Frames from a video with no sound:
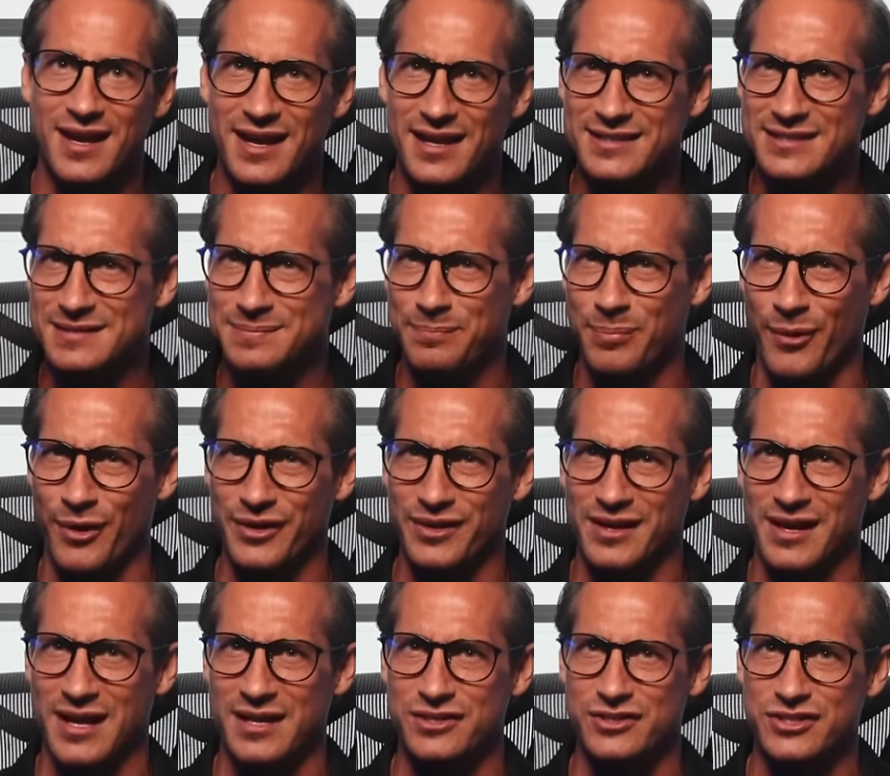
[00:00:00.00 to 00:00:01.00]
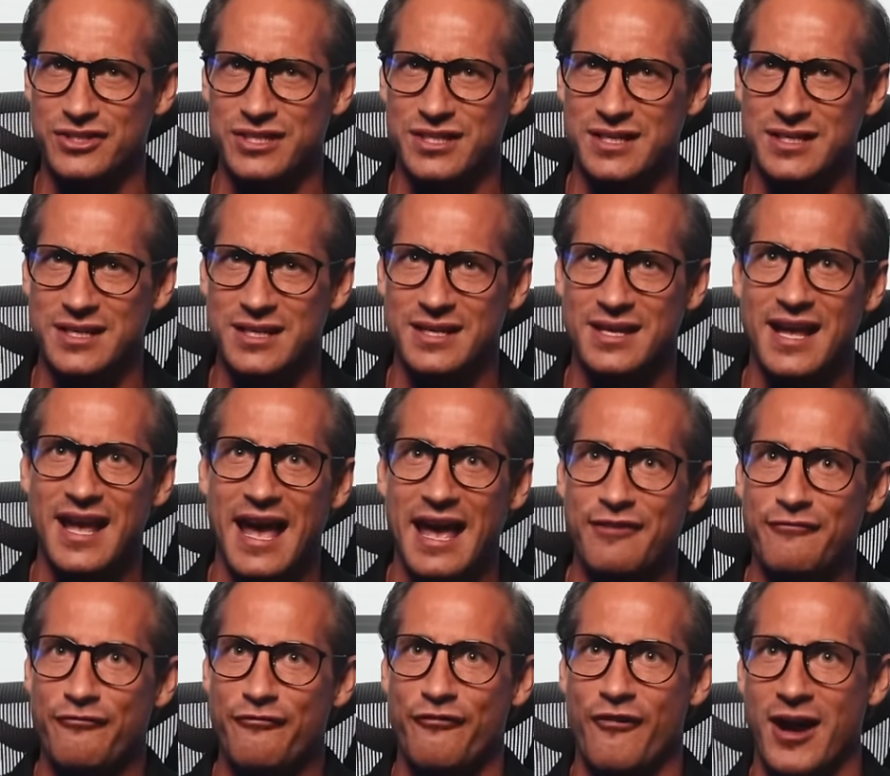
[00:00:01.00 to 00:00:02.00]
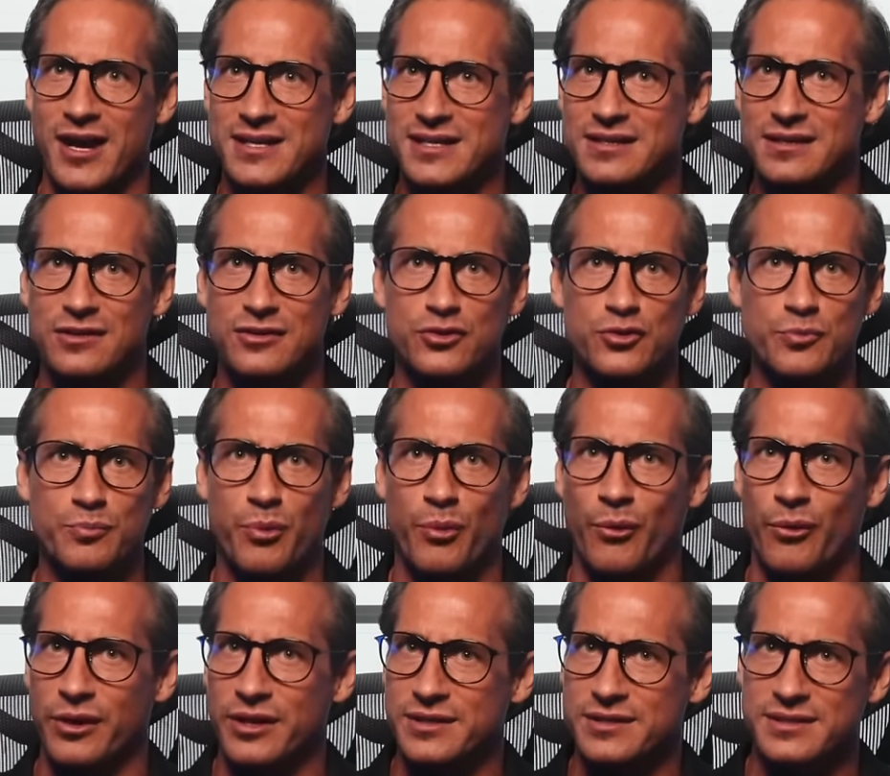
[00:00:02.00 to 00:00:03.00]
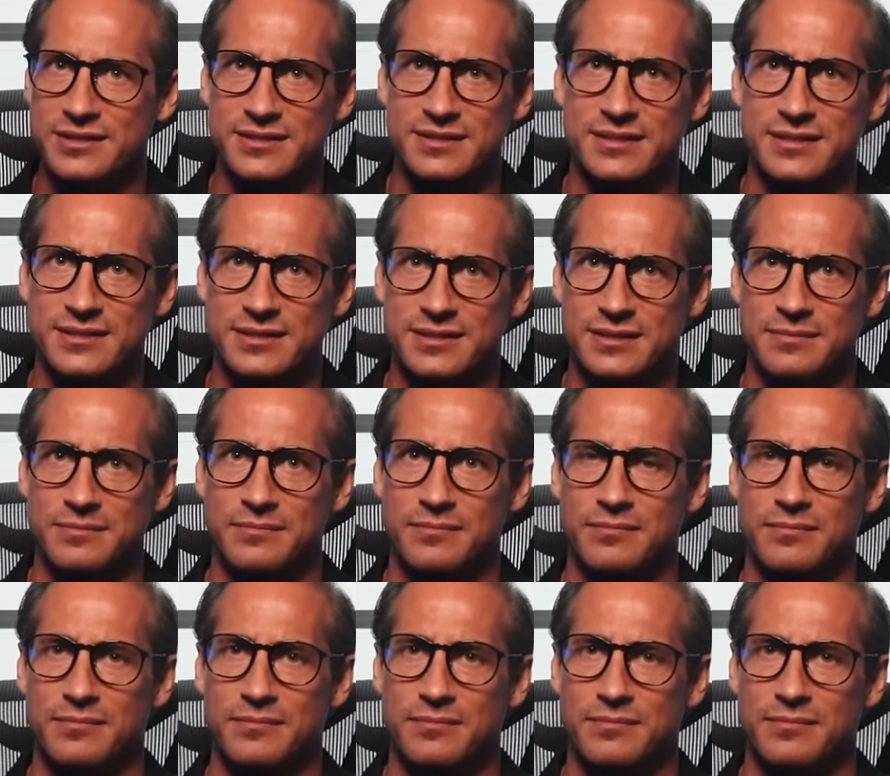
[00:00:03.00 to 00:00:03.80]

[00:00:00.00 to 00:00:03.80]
It's borderline cheating and finding a loophole in the system.